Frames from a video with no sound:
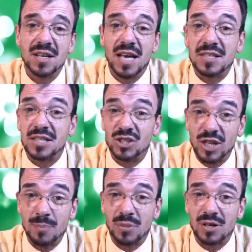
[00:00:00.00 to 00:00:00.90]
as a
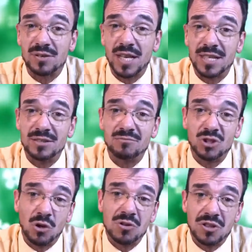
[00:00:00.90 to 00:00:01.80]
shepherd that he
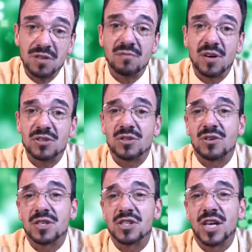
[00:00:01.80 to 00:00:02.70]
chose to convert to
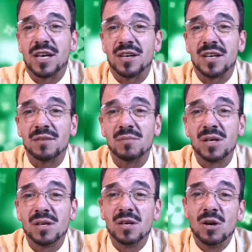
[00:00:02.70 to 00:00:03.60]
Christianity.
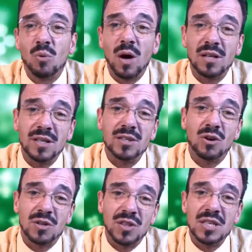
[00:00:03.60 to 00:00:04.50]
While in
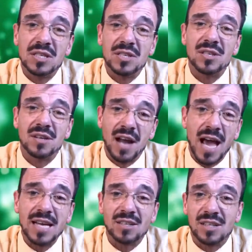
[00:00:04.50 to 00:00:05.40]
northeastern
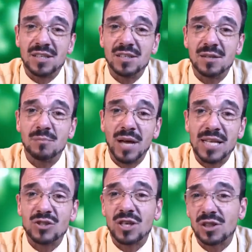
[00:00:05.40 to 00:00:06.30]
Ireland,
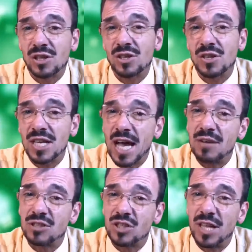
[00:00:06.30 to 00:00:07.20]
Patrick learned the
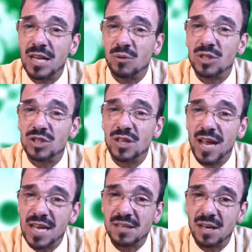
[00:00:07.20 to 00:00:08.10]
Irish language
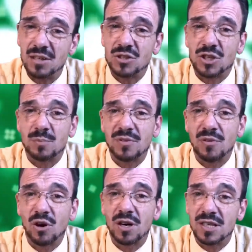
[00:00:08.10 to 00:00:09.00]
and culture
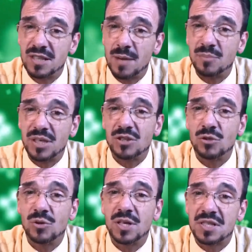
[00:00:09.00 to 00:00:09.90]
before attempting
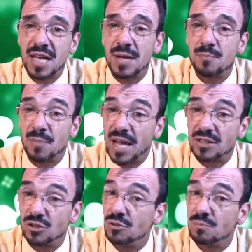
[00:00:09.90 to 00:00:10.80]
to escape back
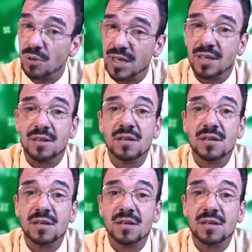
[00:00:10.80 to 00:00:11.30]
to Britain.